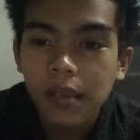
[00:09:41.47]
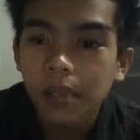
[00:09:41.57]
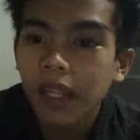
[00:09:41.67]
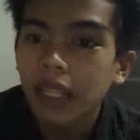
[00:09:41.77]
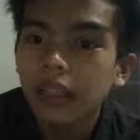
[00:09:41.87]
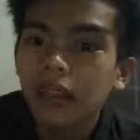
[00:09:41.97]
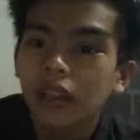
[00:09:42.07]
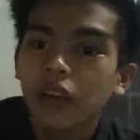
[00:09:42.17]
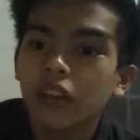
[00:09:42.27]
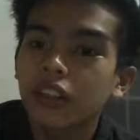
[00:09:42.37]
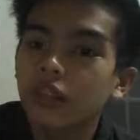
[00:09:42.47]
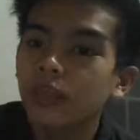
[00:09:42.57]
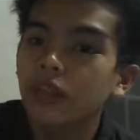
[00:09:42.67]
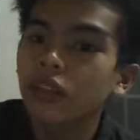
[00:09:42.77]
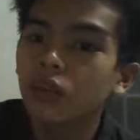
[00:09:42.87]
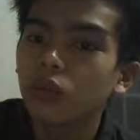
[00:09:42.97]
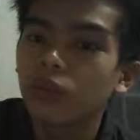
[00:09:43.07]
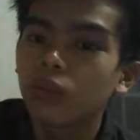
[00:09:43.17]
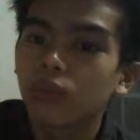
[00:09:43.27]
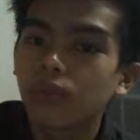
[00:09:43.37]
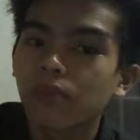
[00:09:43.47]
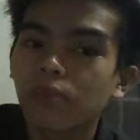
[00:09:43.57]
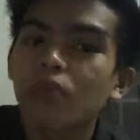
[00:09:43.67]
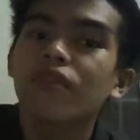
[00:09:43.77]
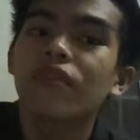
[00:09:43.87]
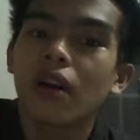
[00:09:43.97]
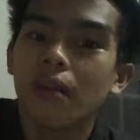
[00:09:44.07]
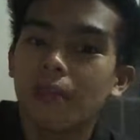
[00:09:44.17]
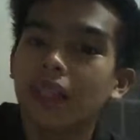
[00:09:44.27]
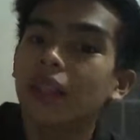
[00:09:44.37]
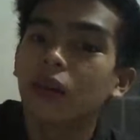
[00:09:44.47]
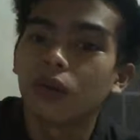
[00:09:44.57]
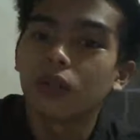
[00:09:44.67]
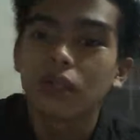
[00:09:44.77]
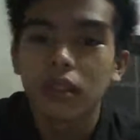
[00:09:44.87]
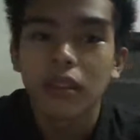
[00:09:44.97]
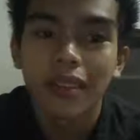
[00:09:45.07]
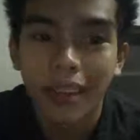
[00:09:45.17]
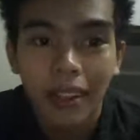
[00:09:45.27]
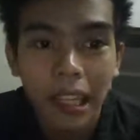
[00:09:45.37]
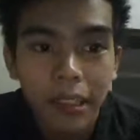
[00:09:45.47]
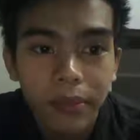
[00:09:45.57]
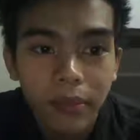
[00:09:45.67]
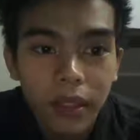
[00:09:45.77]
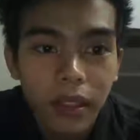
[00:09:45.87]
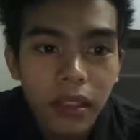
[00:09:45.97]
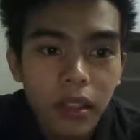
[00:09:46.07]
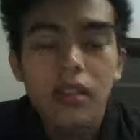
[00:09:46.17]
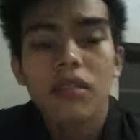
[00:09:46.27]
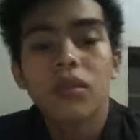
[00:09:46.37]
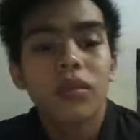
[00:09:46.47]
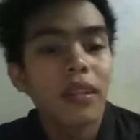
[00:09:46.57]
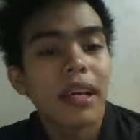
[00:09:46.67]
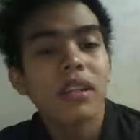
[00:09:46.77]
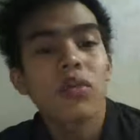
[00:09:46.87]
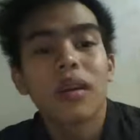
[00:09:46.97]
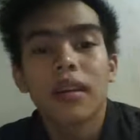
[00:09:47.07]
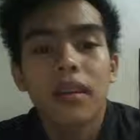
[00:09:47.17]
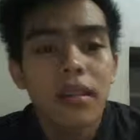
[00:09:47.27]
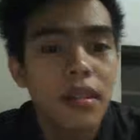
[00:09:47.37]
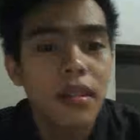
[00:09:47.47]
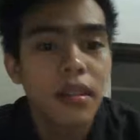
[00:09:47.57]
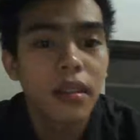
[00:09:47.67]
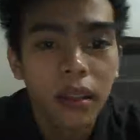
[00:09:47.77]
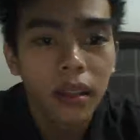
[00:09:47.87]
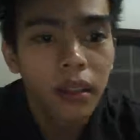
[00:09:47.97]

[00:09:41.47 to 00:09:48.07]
plane or the bird to move up and down like that. So the next one is the